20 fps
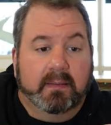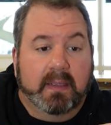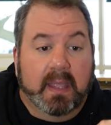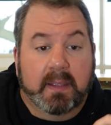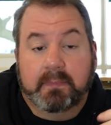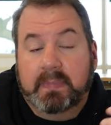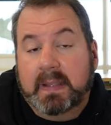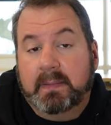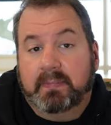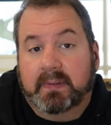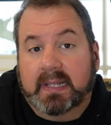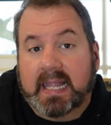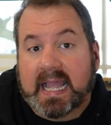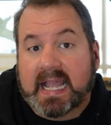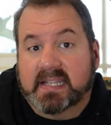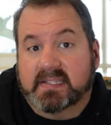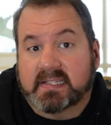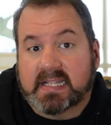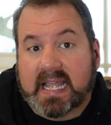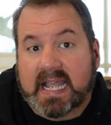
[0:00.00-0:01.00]
And people
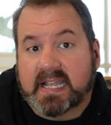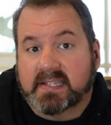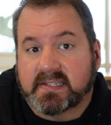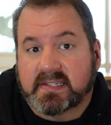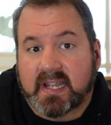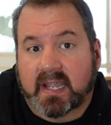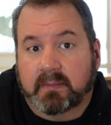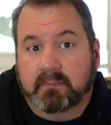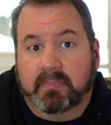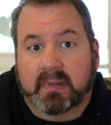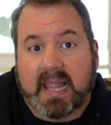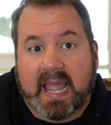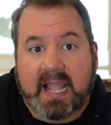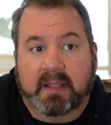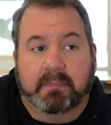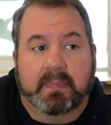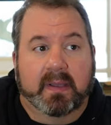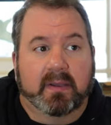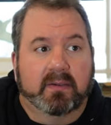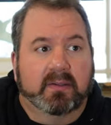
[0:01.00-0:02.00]
asked last night in
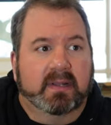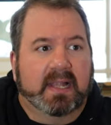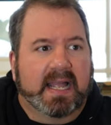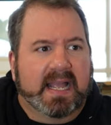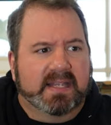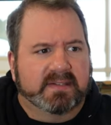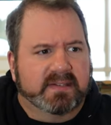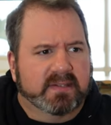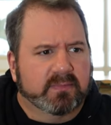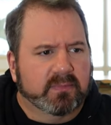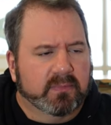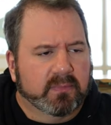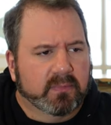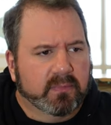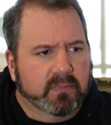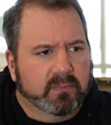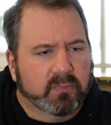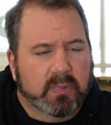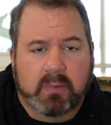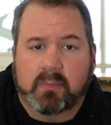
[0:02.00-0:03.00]
black belt class,
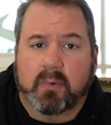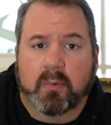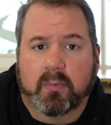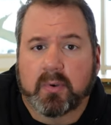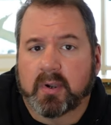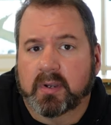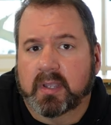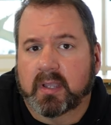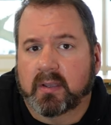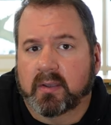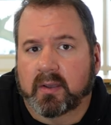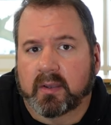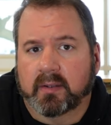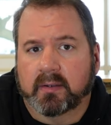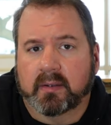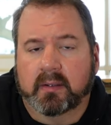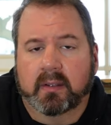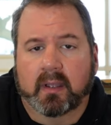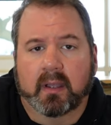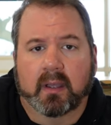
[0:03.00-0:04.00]
we were working
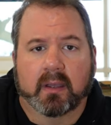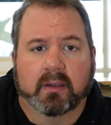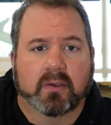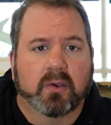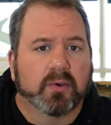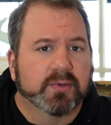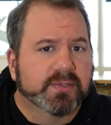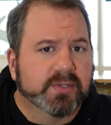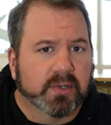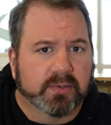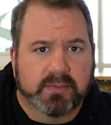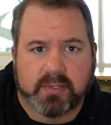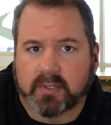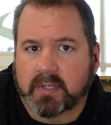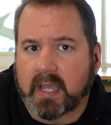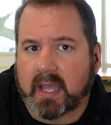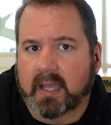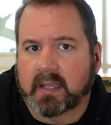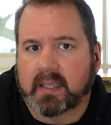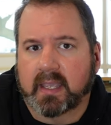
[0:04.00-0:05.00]
on uh,
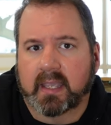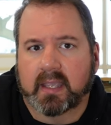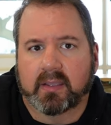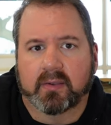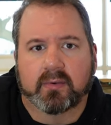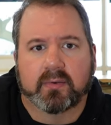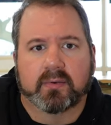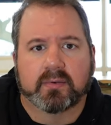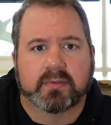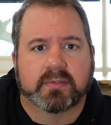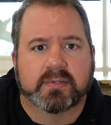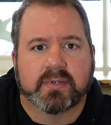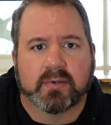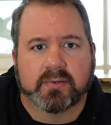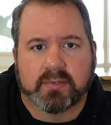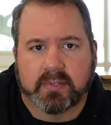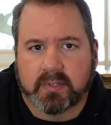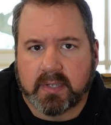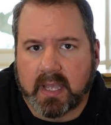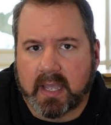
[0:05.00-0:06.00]
kosotogake, o
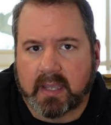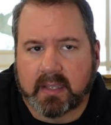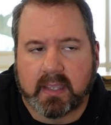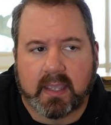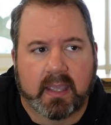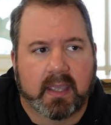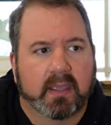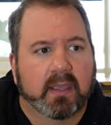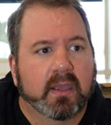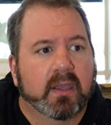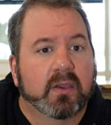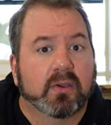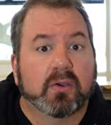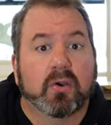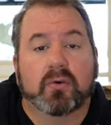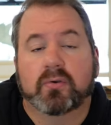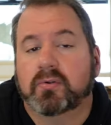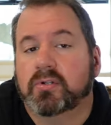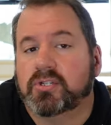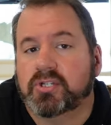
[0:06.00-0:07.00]
sotogake,
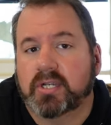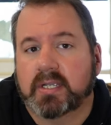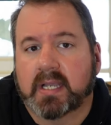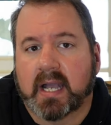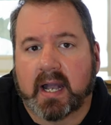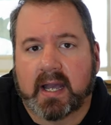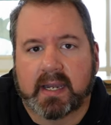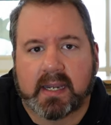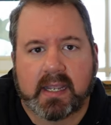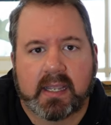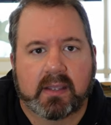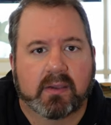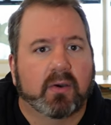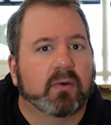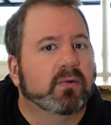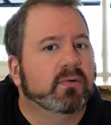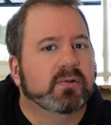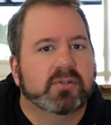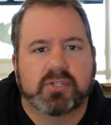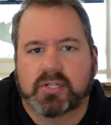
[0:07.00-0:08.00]
kouchigari,
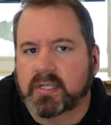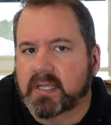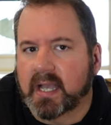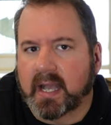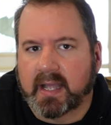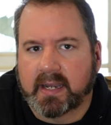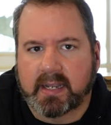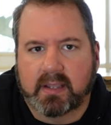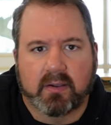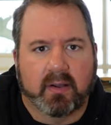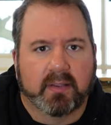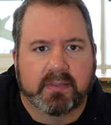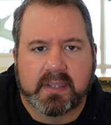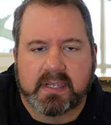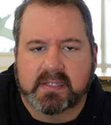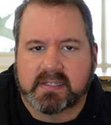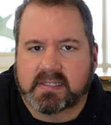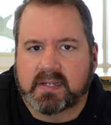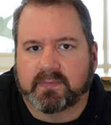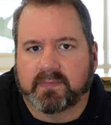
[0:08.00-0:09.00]
o uchigari, all
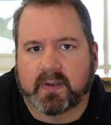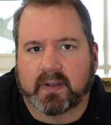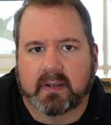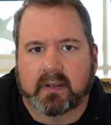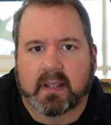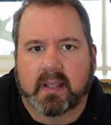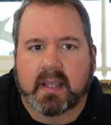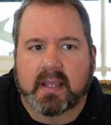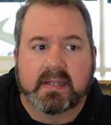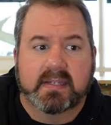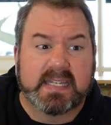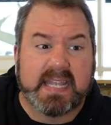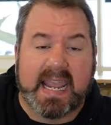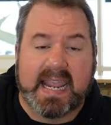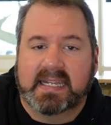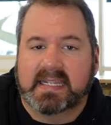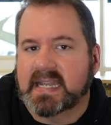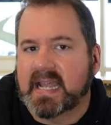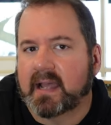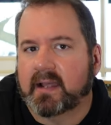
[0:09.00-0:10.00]
these different
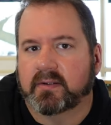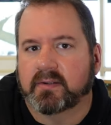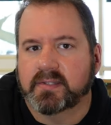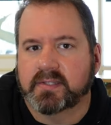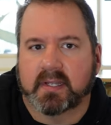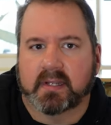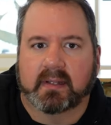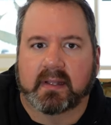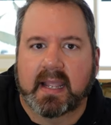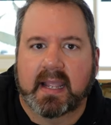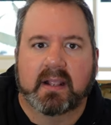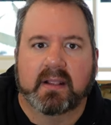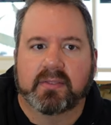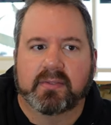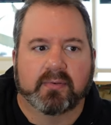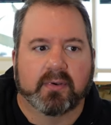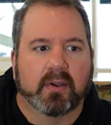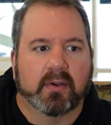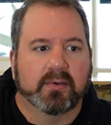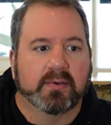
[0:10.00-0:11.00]
takedowns and leg
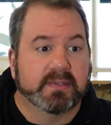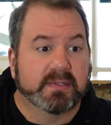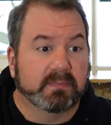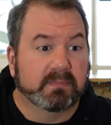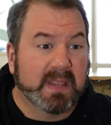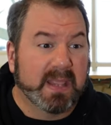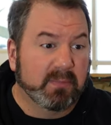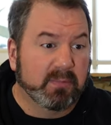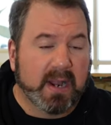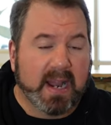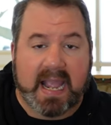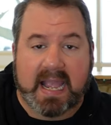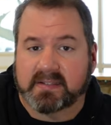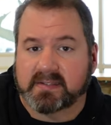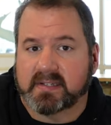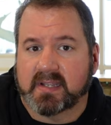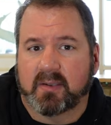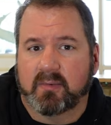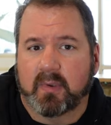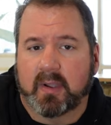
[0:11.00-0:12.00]
throws and they were
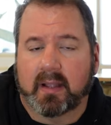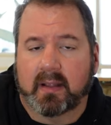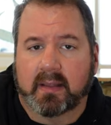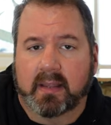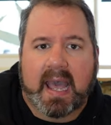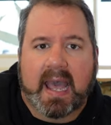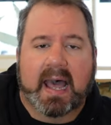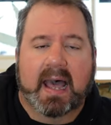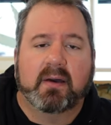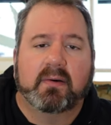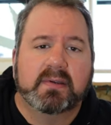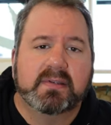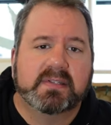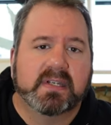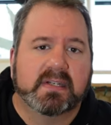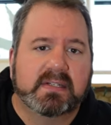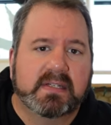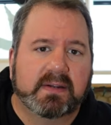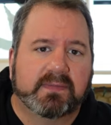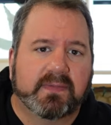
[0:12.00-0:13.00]
asking well how is
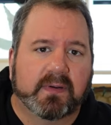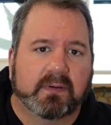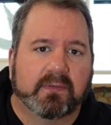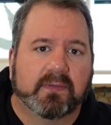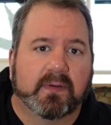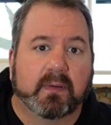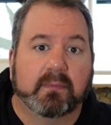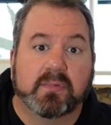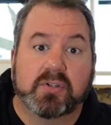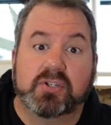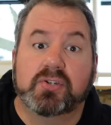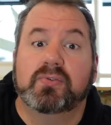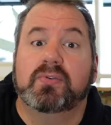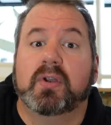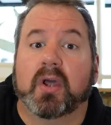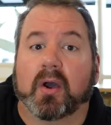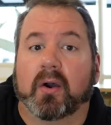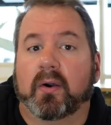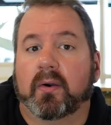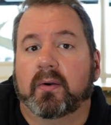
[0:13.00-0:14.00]
it different from
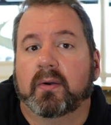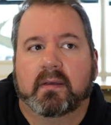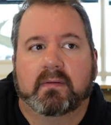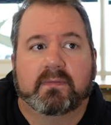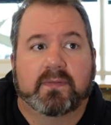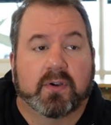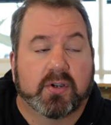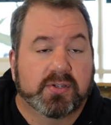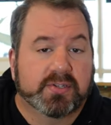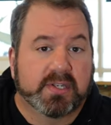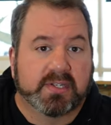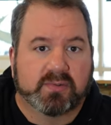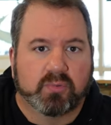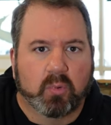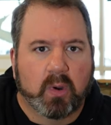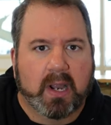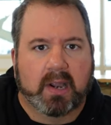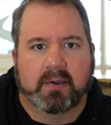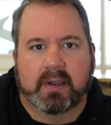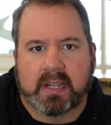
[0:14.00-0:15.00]
judo versus
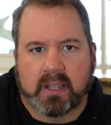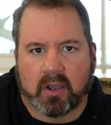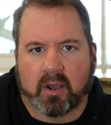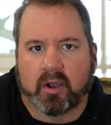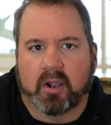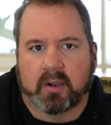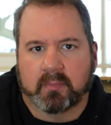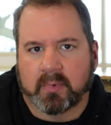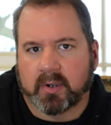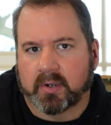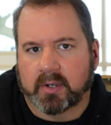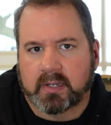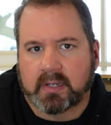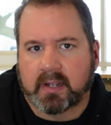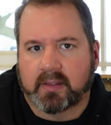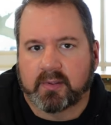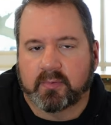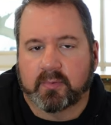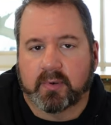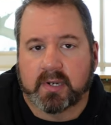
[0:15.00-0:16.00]
wearing armor in
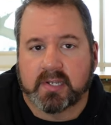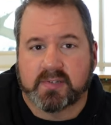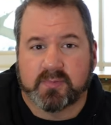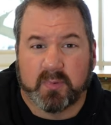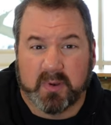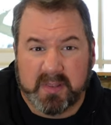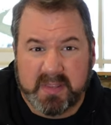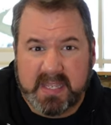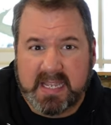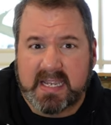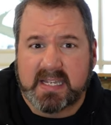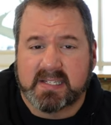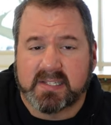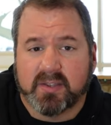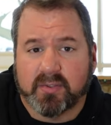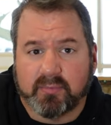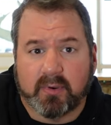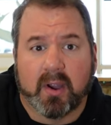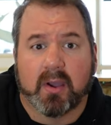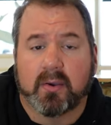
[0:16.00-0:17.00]
other words were these
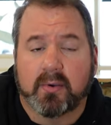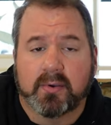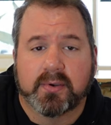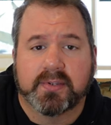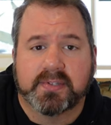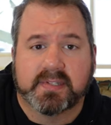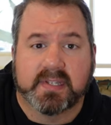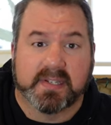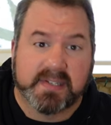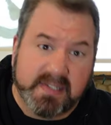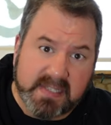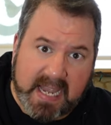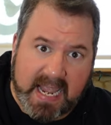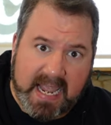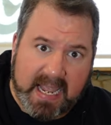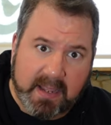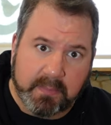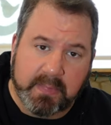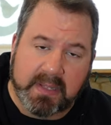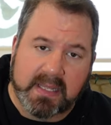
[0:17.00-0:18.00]
throws the
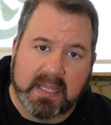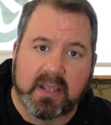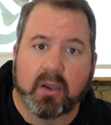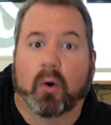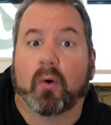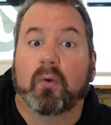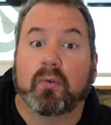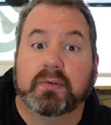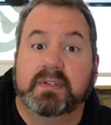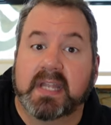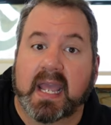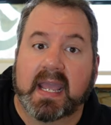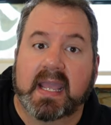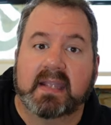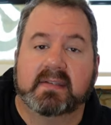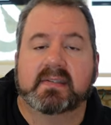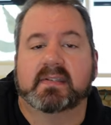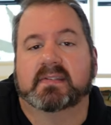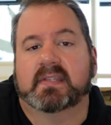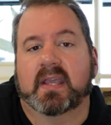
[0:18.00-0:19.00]
same in the old
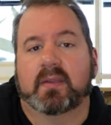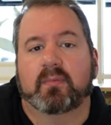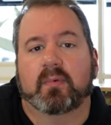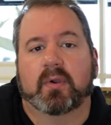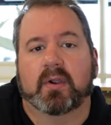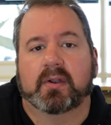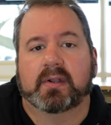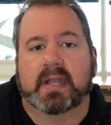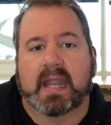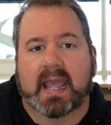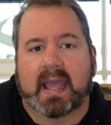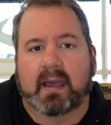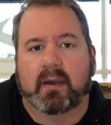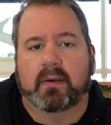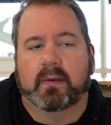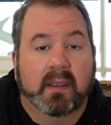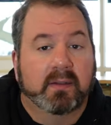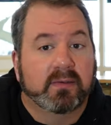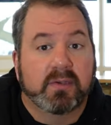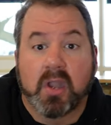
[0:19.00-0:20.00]
days as they were
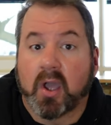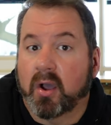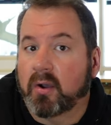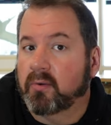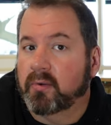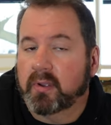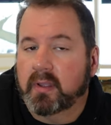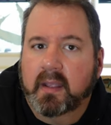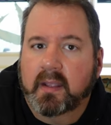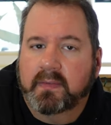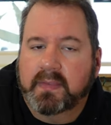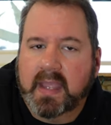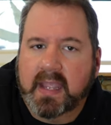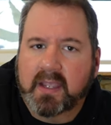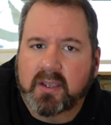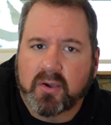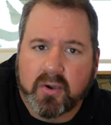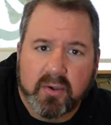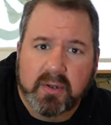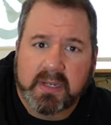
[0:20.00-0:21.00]
now no they
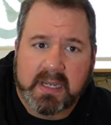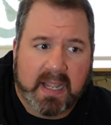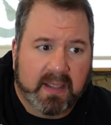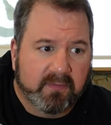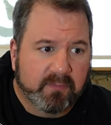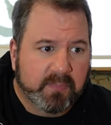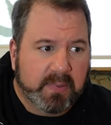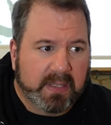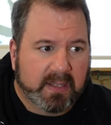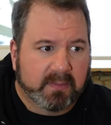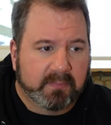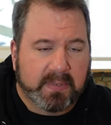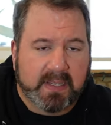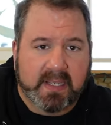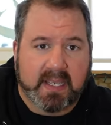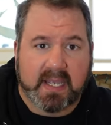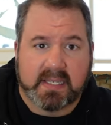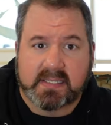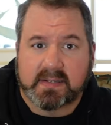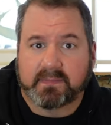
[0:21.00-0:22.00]
couldn't have been
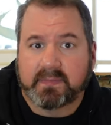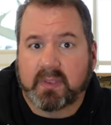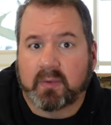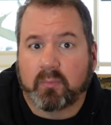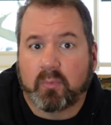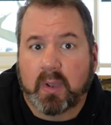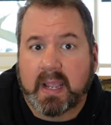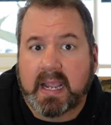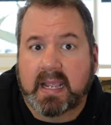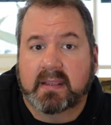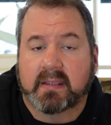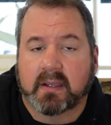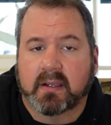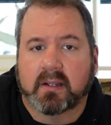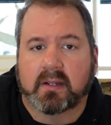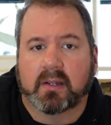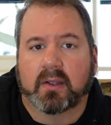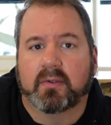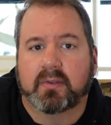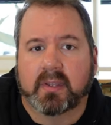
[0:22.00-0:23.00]
because of the way the
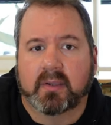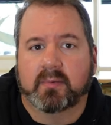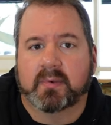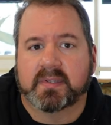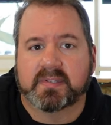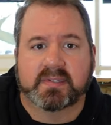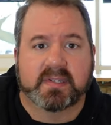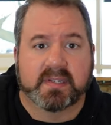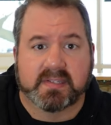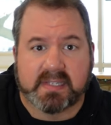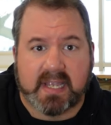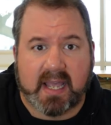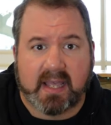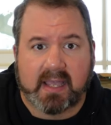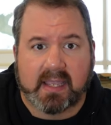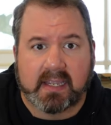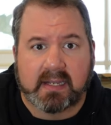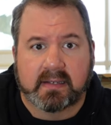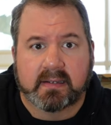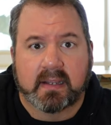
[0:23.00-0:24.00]
clothing was
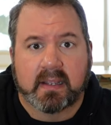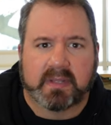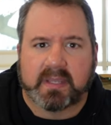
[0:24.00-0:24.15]
designed.